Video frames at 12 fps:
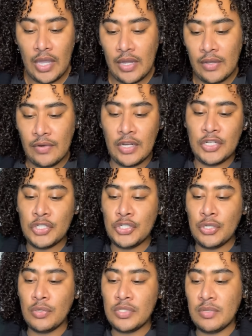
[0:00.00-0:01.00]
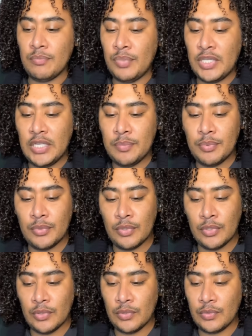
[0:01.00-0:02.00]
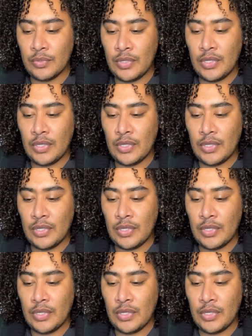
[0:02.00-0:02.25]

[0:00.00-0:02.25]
and it showed some people,